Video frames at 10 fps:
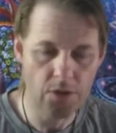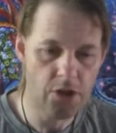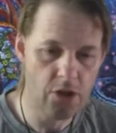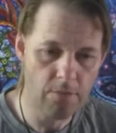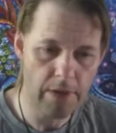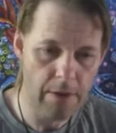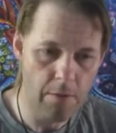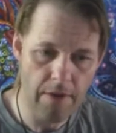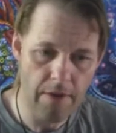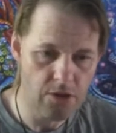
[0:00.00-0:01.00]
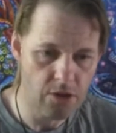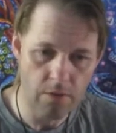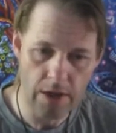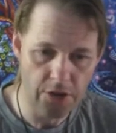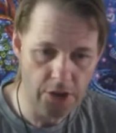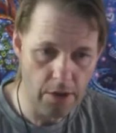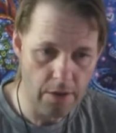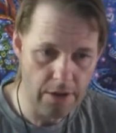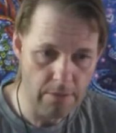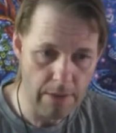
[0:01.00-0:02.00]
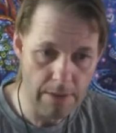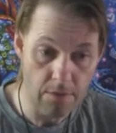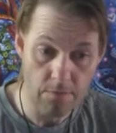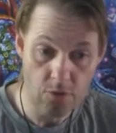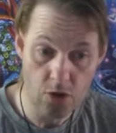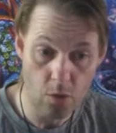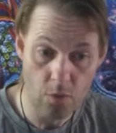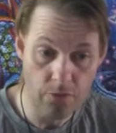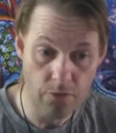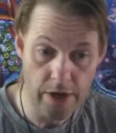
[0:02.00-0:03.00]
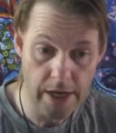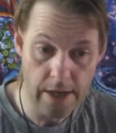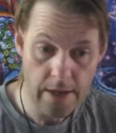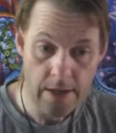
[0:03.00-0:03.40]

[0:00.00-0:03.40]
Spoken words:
So you can play with up to, I don't know, I think maybe 2 or 3